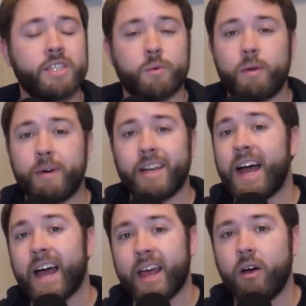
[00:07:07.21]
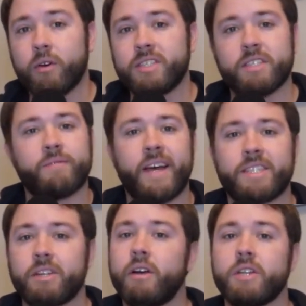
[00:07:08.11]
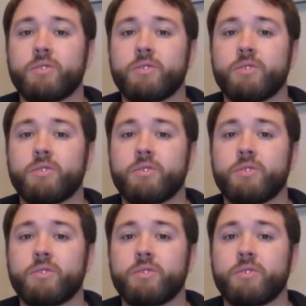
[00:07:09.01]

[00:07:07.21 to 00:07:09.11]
He should win by knockout because he's a fast starter.